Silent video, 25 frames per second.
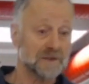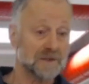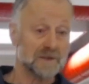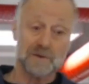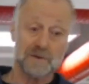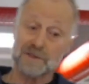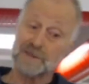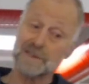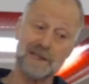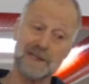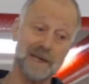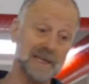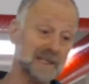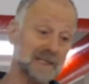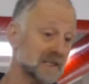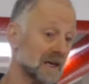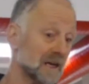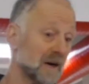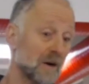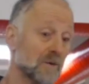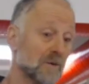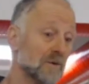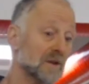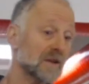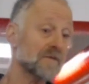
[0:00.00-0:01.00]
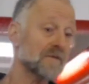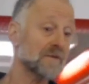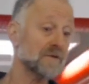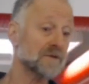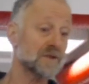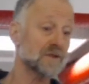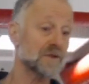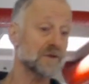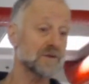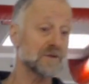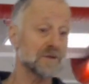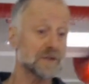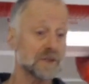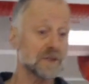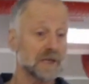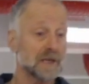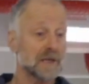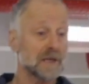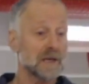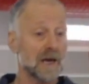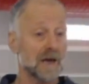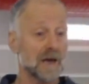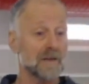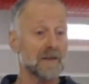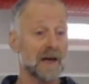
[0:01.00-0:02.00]
So it's a nice outlet for students,
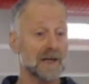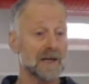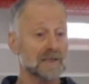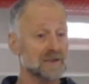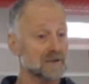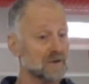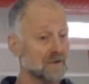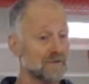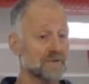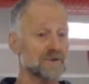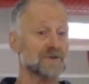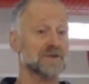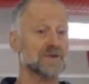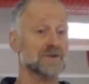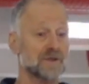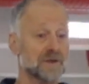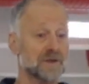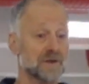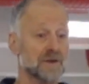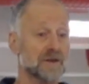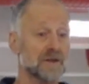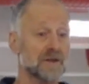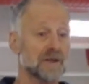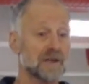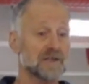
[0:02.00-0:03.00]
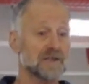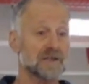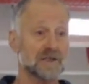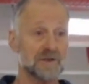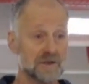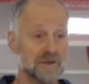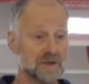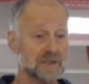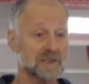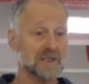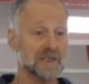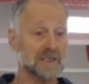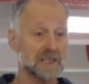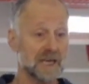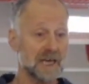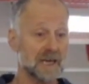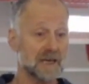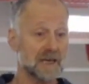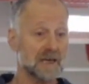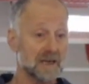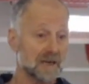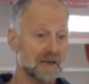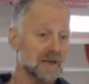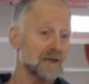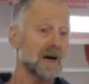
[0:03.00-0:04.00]
and that's for sure. Students can
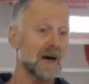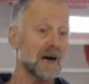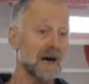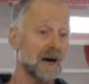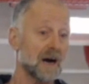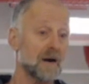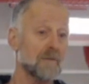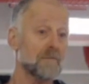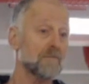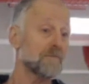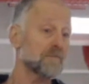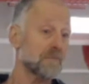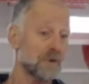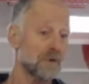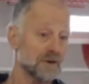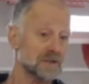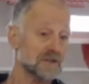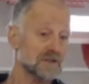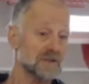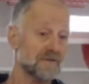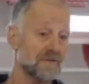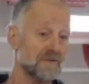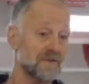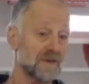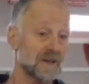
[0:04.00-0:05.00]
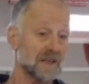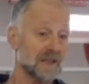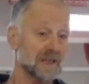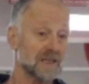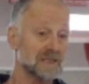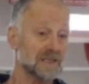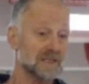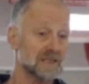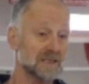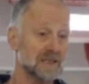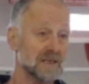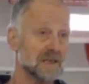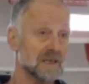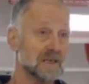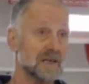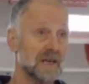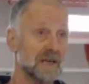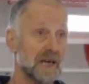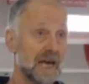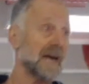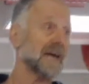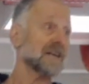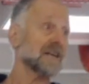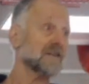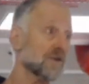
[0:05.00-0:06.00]
take personal fitness
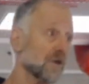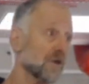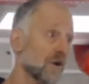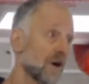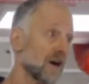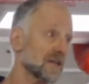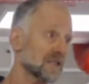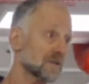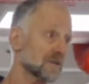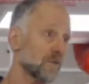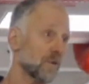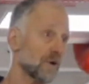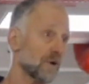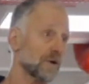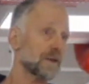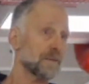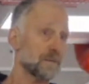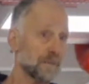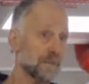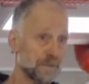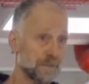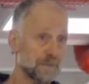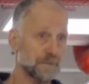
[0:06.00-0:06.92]
and cross sport.